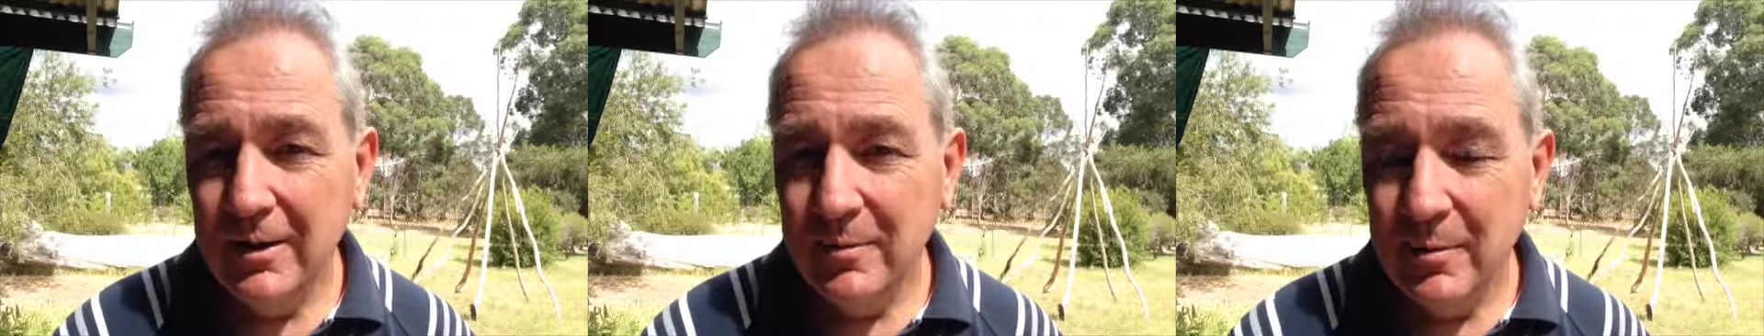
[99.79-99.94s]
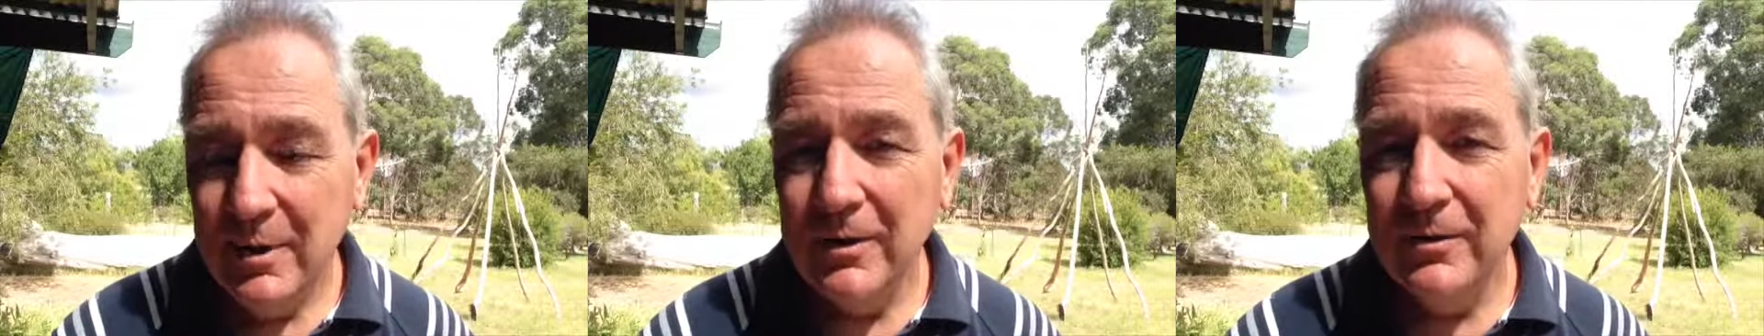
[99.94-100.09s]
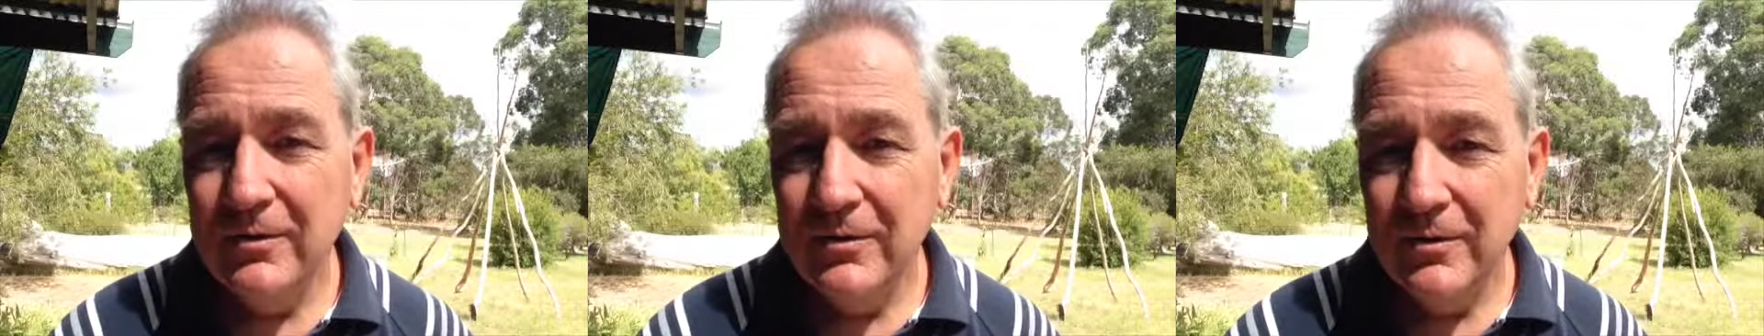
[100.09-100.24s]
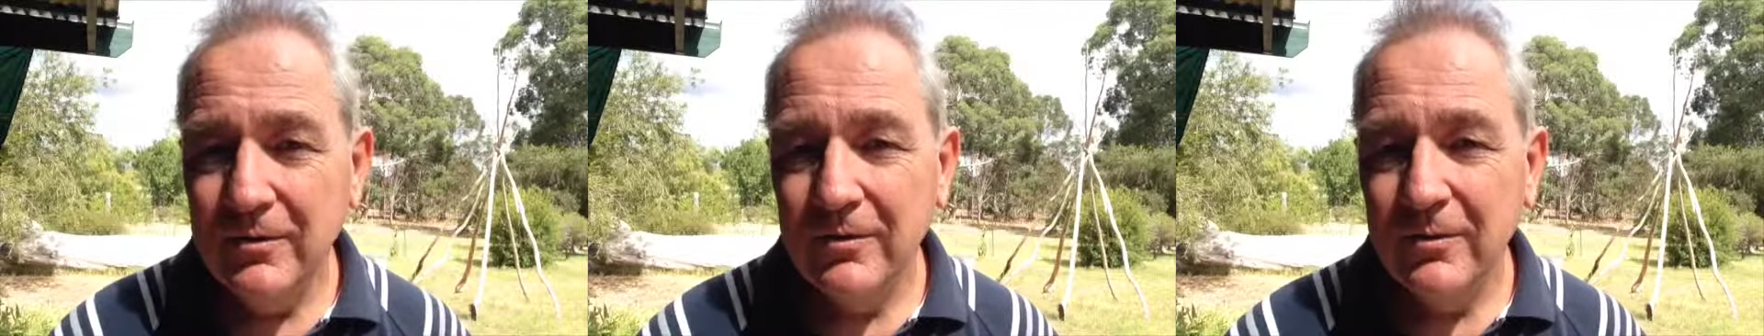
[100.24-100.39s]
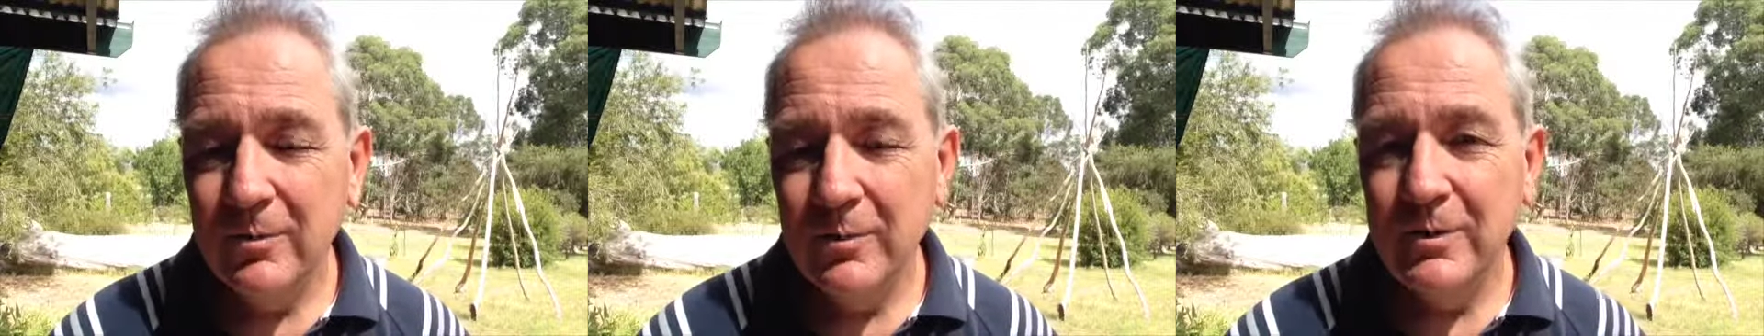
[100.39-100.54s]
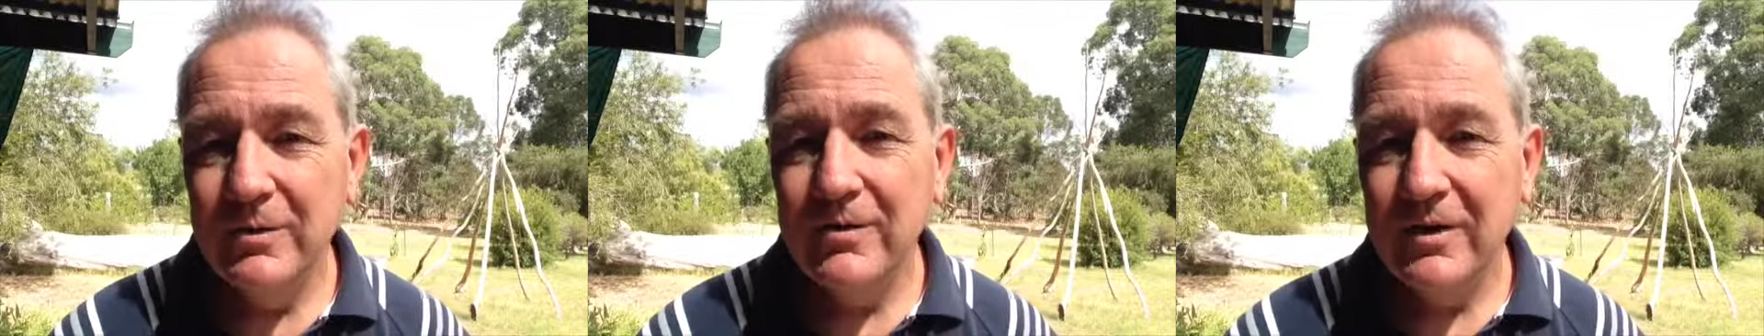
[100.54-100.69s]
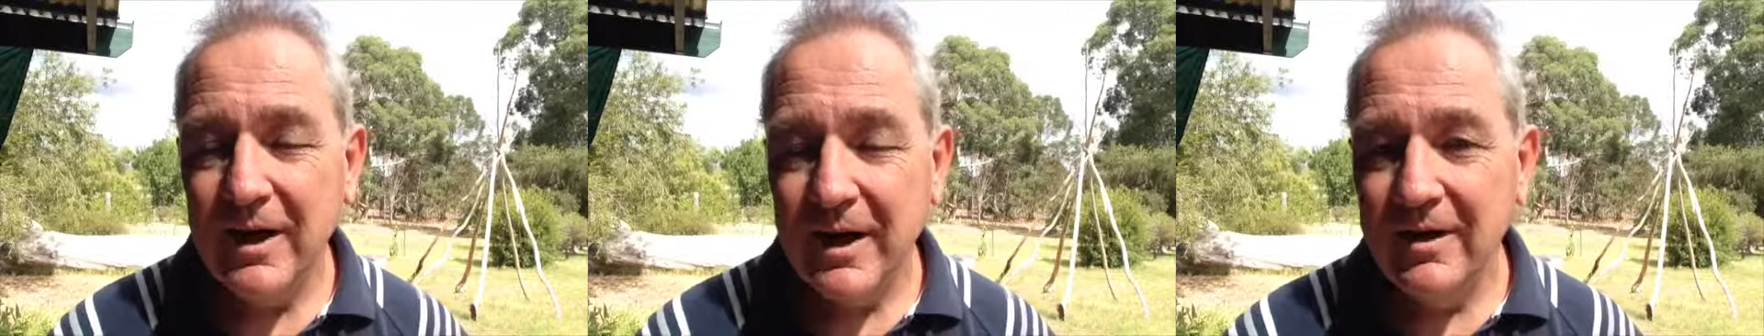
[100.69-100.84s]
emotions
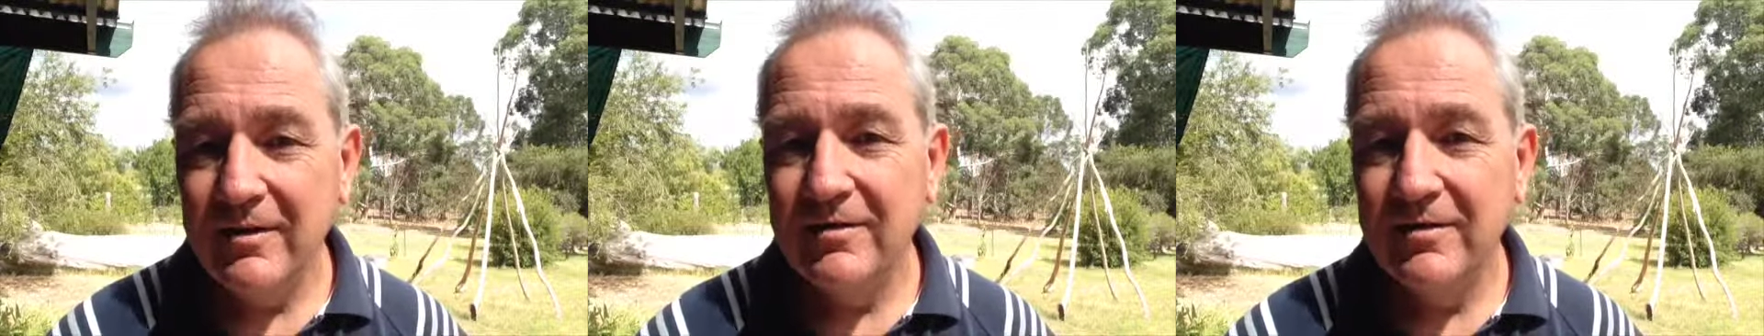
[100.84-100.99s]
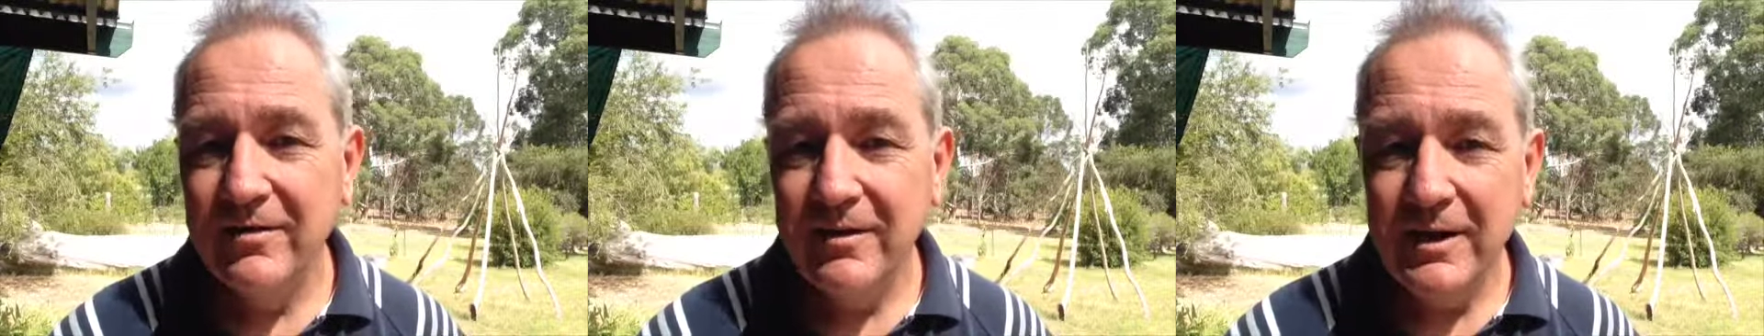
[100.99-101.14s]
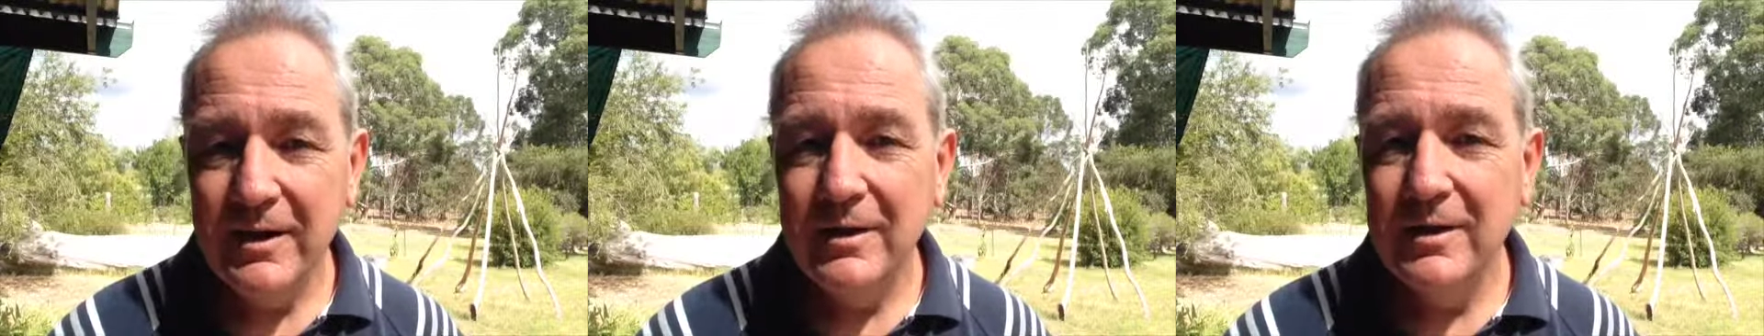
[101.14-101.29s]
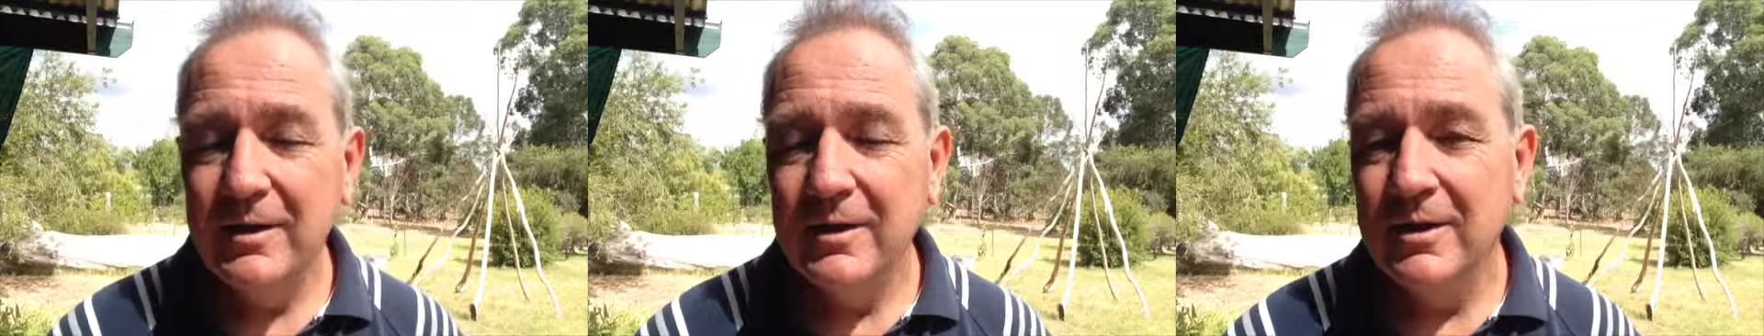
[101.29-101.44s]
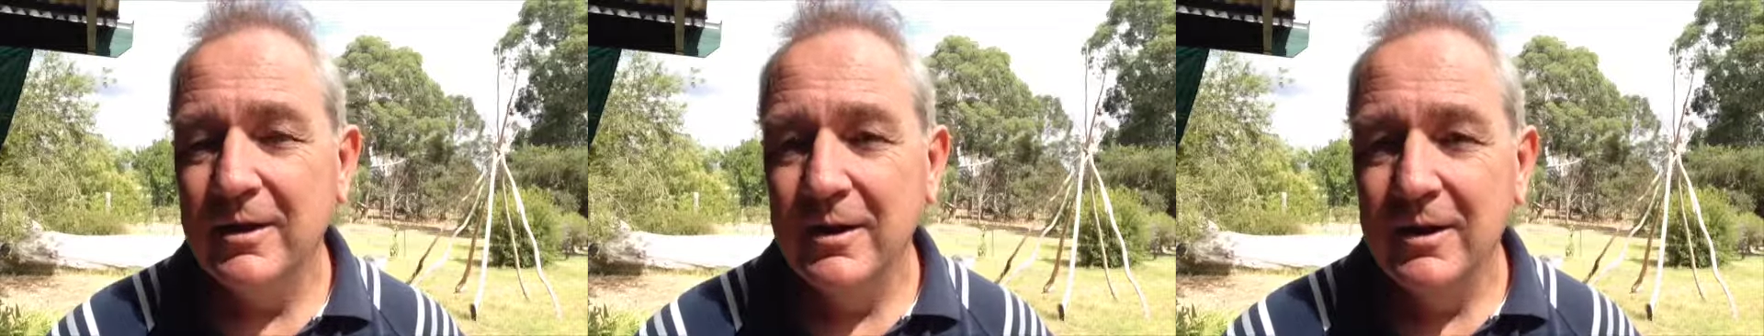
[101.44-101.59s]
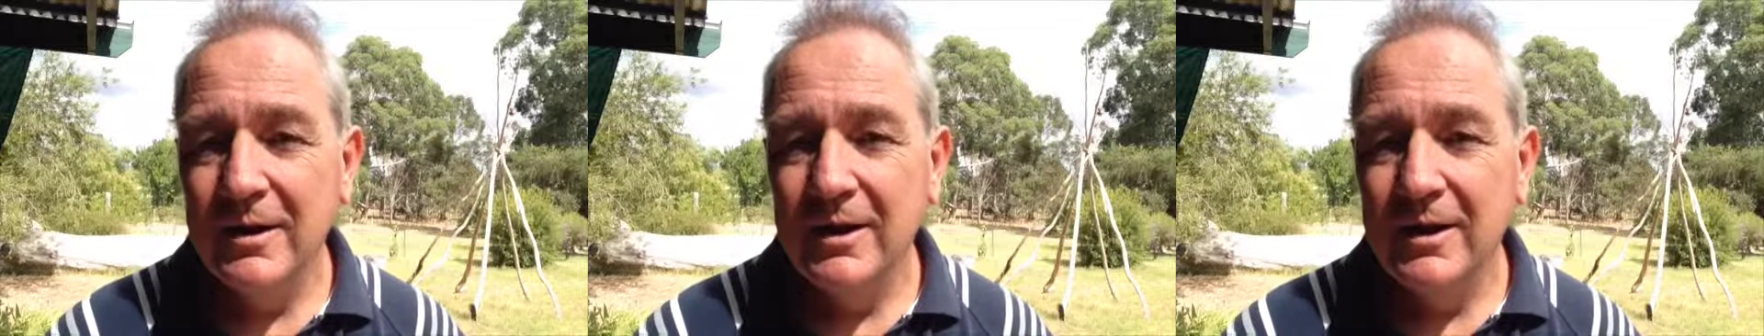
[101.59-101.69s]
which are fed